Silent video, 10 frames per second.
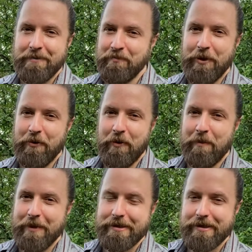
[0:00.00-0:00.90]
you don't wanna
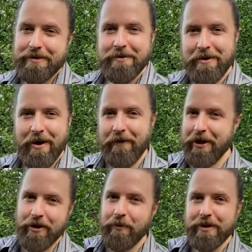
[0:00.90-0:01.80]
miss it. All
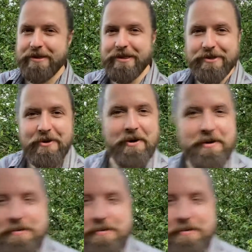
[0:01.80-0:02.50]
right, come on, let's get started.